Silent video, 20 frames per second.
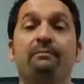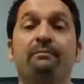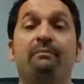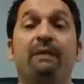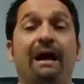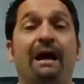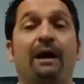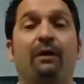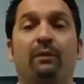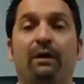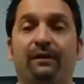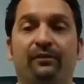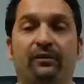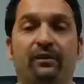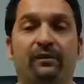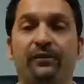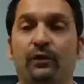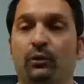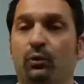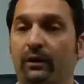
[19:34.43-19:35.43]
But
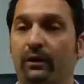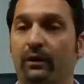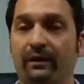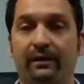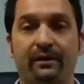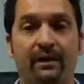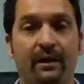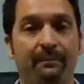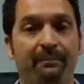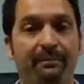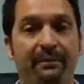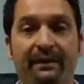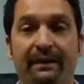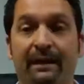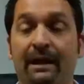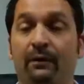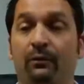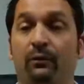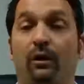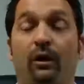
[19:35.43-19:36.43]
however, if you work at a company,
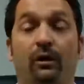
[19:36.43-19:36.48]
hey,